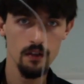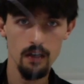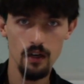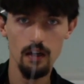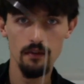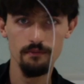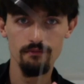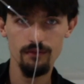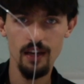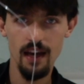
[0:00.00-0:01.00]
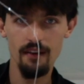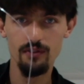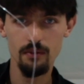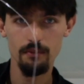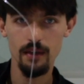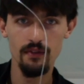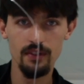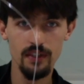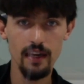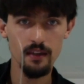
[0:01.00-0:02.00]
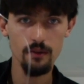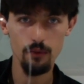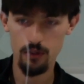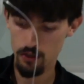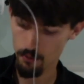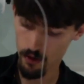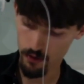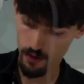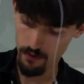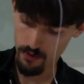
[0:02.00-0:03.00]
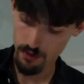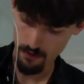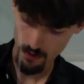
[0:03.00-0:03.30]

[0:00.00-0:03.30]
to have some give and take, which the mono gives it.